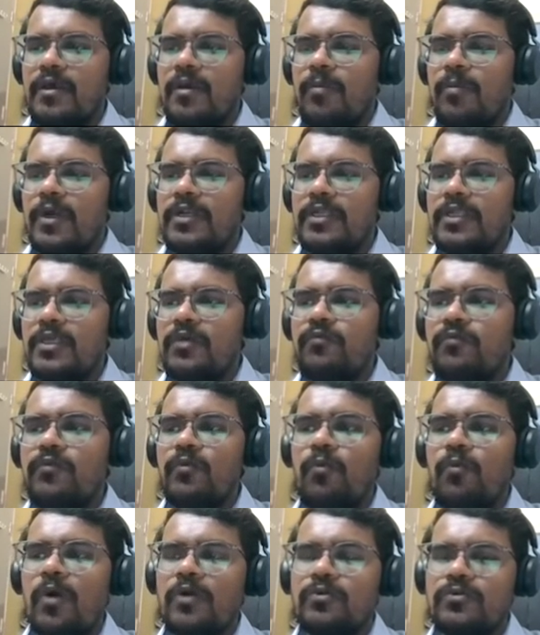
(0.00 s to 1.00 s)
but if you
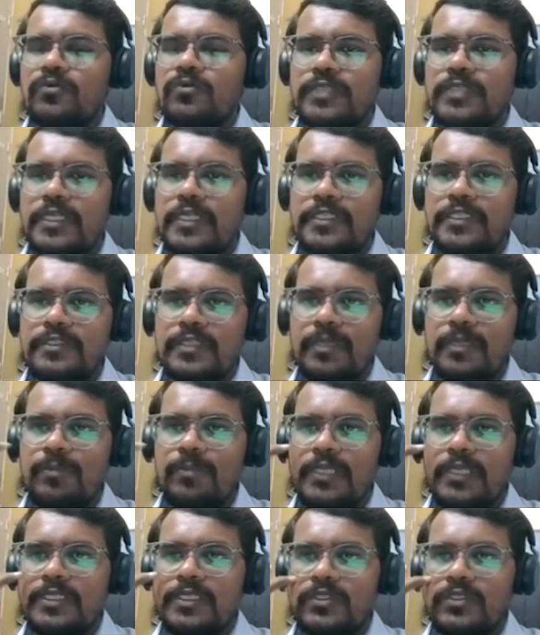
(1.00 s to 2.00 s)
want to send these
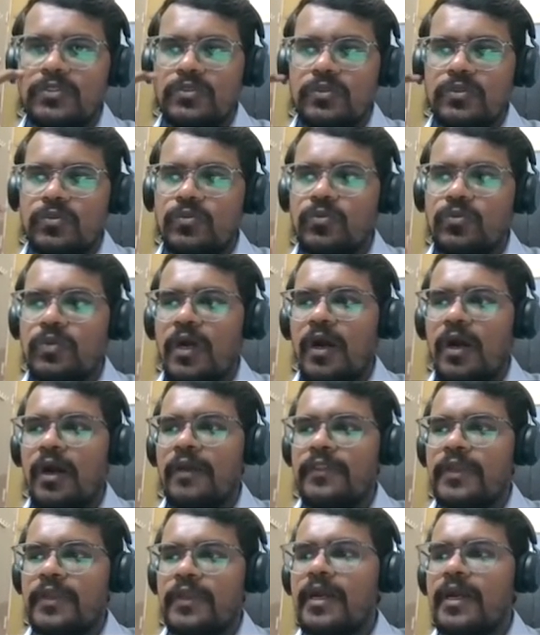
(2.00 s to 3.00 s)
reminders to the
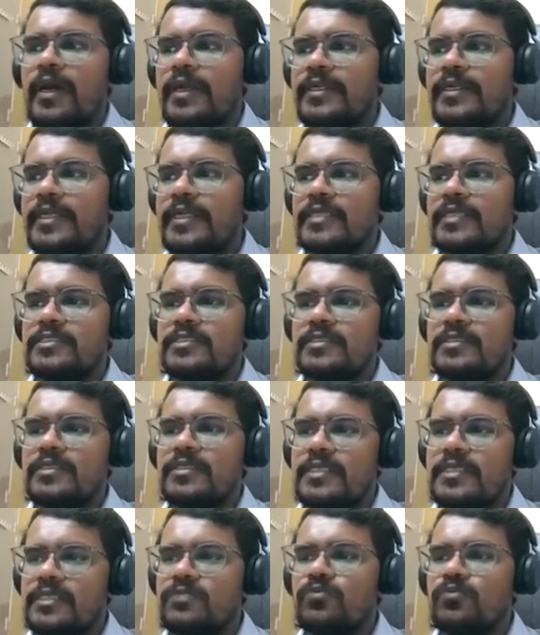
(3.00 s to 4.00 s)
other contacts,
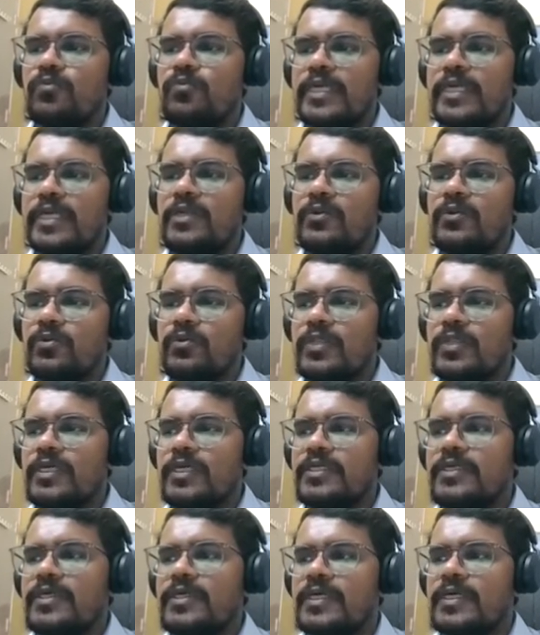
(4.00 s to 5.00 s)
yes, we can do
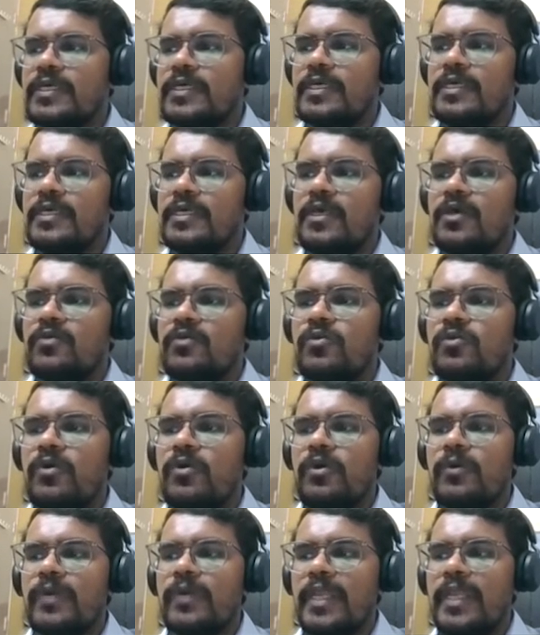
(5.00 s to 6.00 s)
that. Okay, so
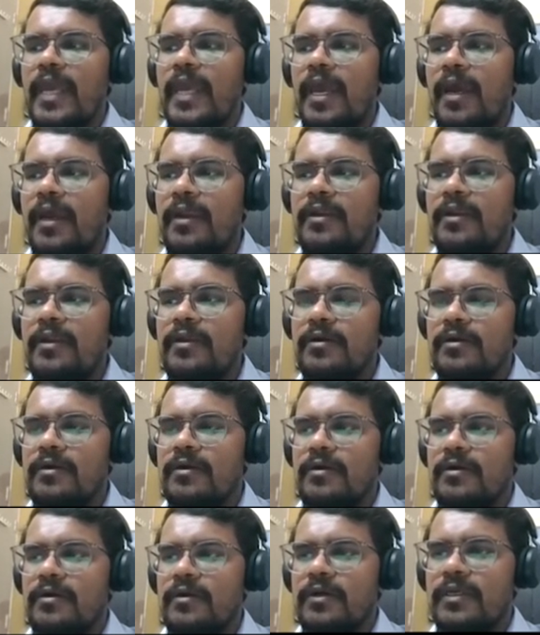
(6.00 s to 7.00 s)
you can add,
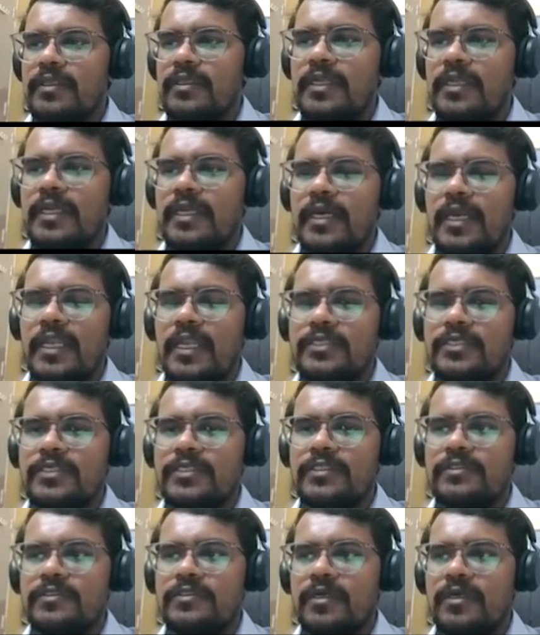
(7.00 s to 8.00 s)
okay, that
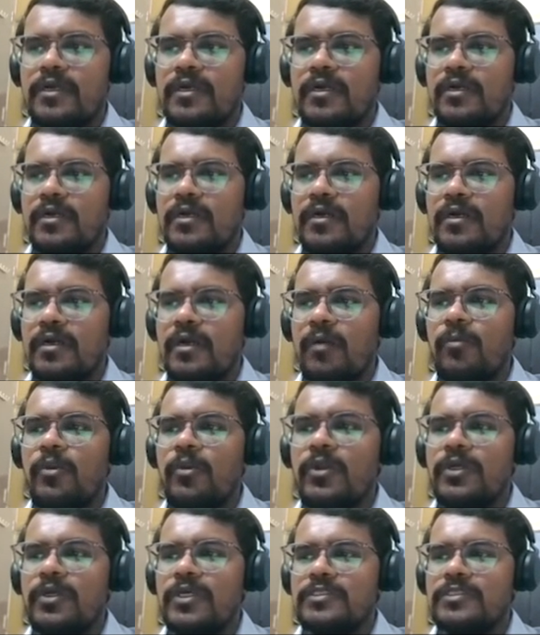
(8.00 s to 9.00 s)
collections
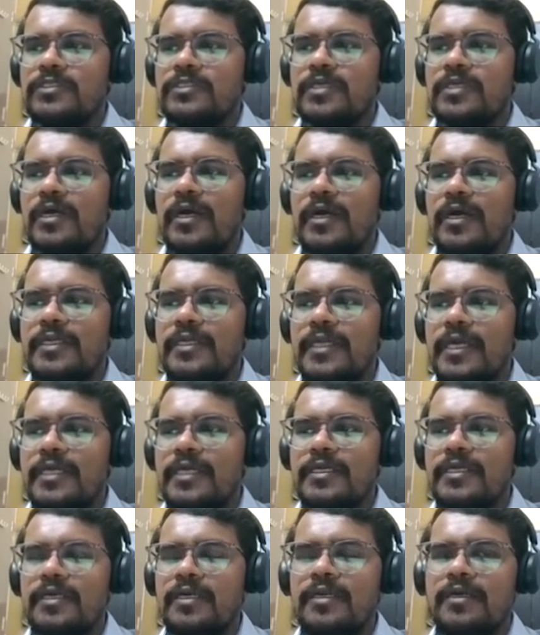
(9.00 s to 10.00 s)
communications
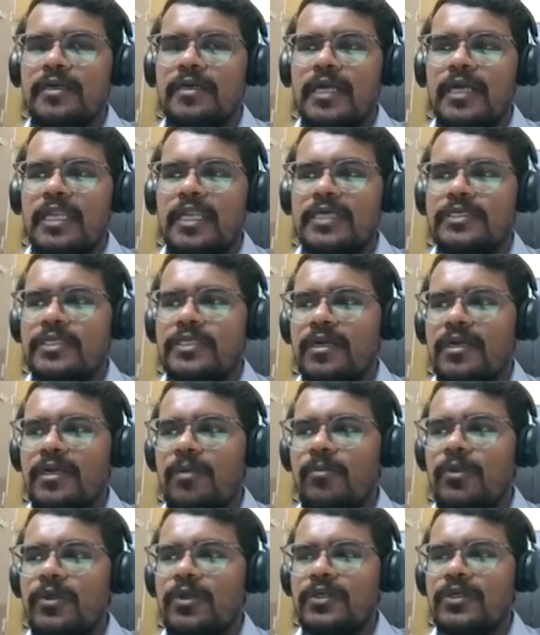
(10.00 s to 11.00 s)
contact and collection
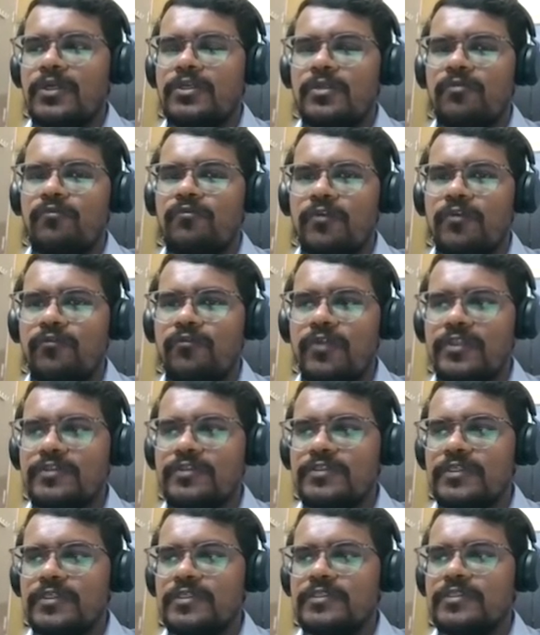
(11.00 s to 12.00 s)
communication
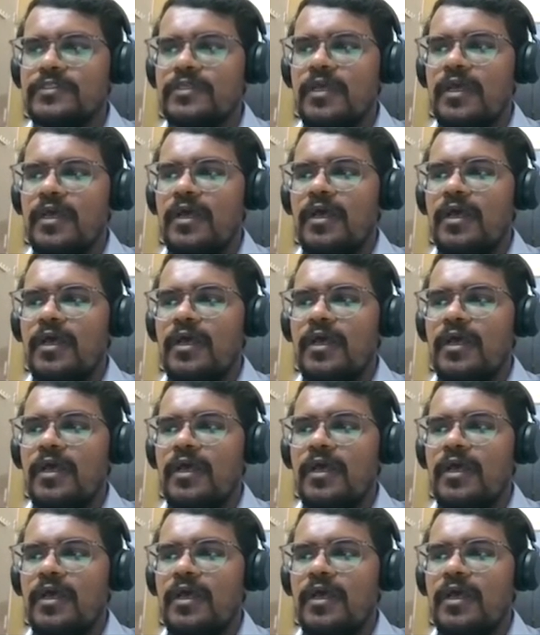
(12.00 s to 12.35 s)
preferences